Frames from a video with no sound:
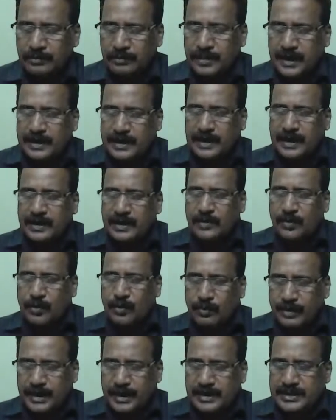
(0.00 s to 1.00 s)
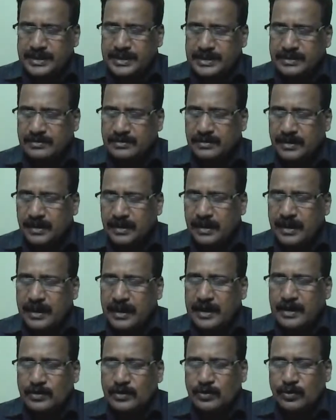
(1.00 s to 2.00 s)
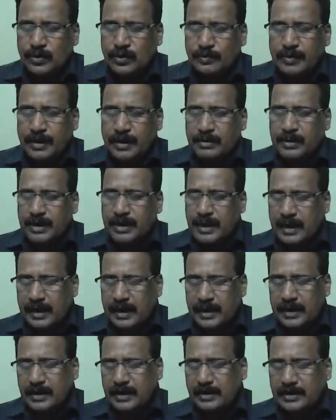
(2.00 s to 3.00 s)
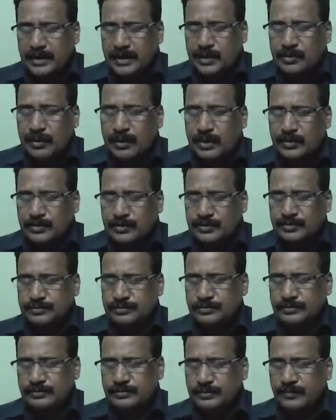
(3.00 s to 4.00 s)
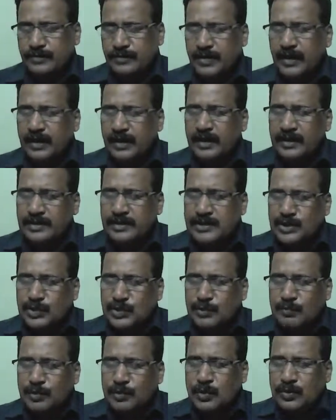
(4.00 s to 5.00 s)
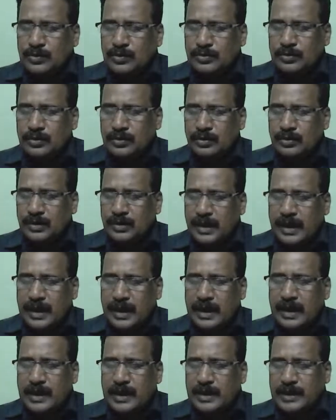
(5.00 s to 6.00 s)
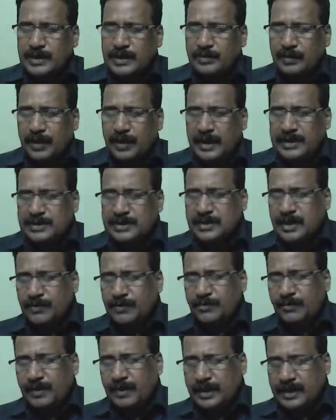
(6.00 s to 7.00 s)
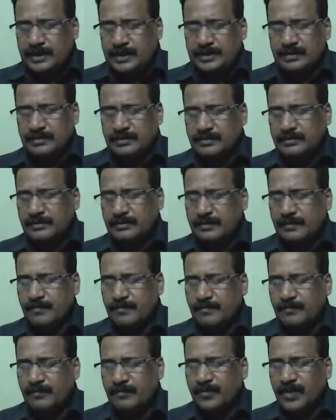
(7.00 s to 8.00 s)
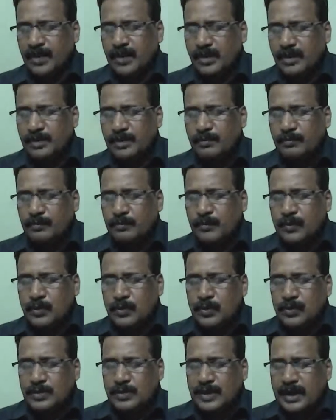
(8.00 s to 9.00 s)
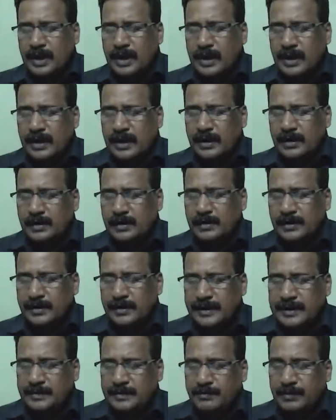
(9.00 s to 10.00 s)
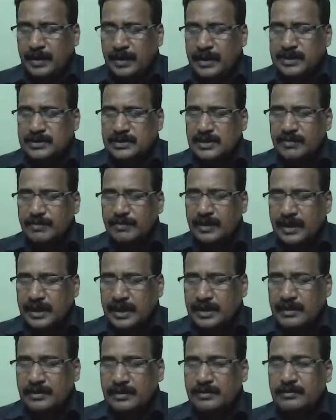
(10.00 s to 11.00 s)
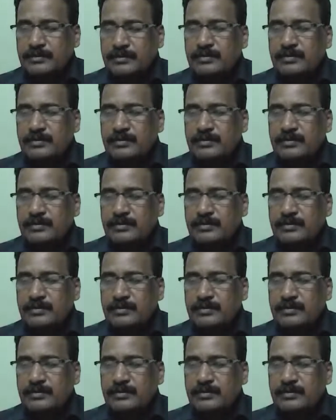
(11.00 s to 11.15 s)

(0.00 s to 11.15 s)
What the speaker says: Pk true means a to the power k equal to, just to put k in place of n. Put k in place of n.